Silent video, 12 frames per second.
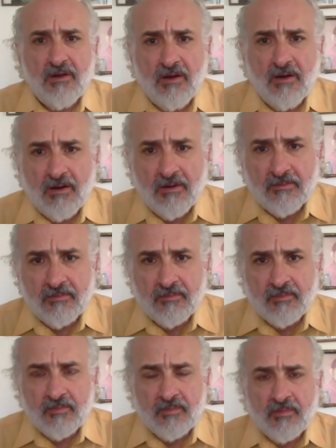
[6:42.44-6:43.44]

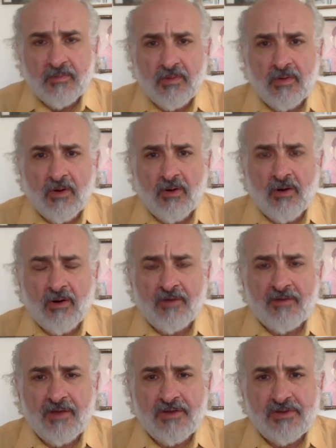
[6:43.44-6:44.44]

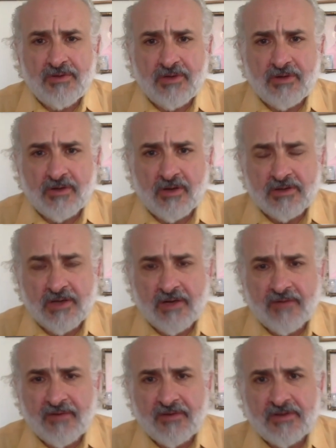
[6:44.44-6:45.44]
RFK Jr. talks out
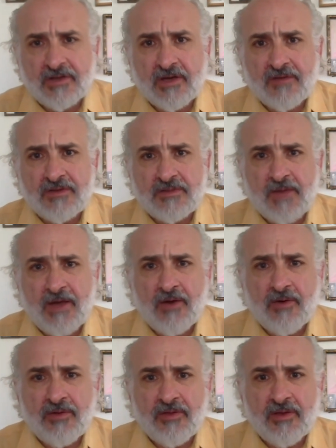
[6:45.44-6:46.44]
of every side of his
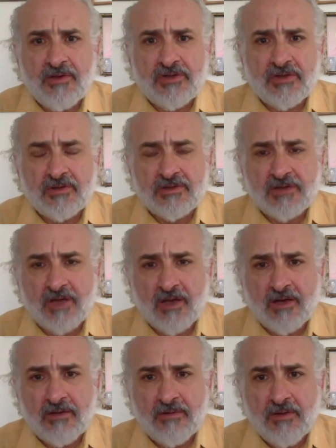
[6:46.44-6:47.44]
mouth, and Jill
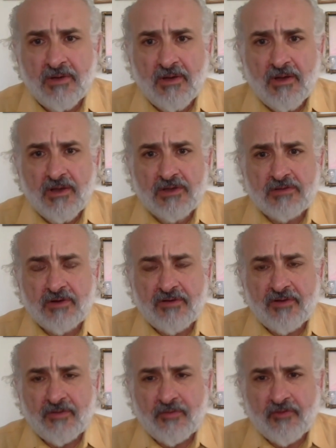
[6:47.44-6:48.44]
Stein has
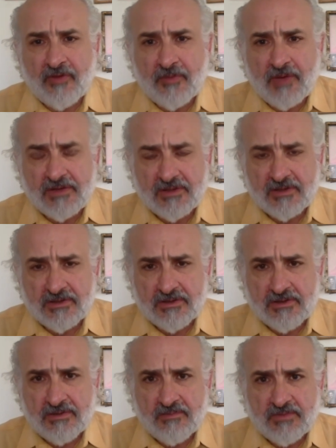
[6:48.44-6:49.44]
run for the
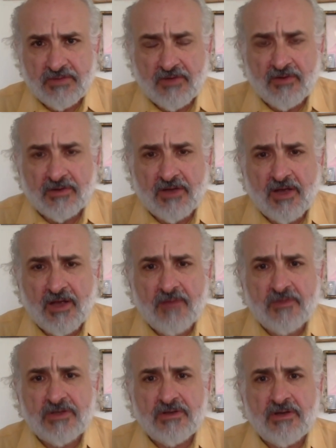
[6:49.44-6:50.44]
presidency several
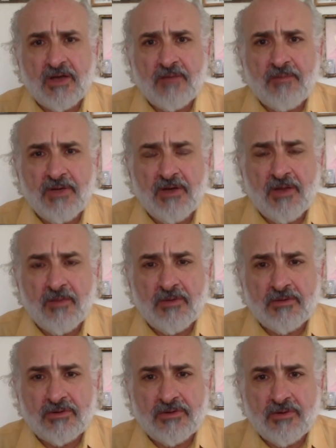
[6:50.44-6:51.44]
times and not been
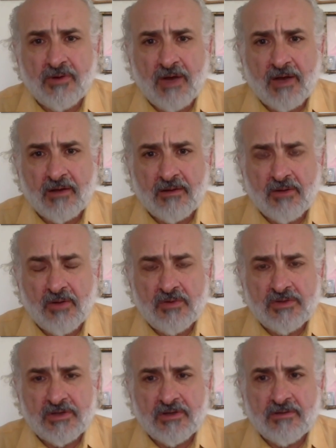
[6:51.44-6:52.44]
able to crack low
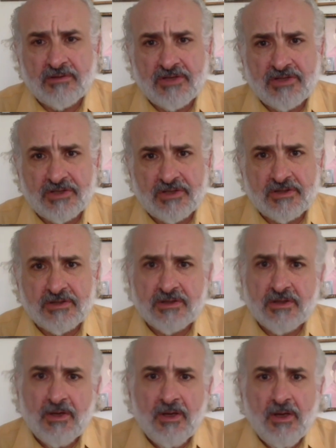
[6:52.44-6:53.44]
single digits.
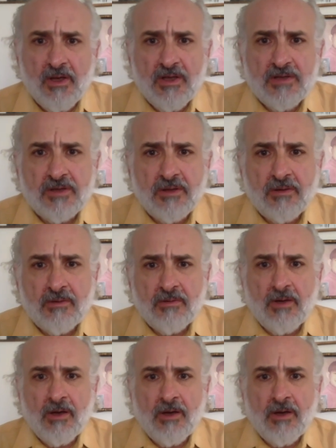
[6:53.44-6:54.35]
So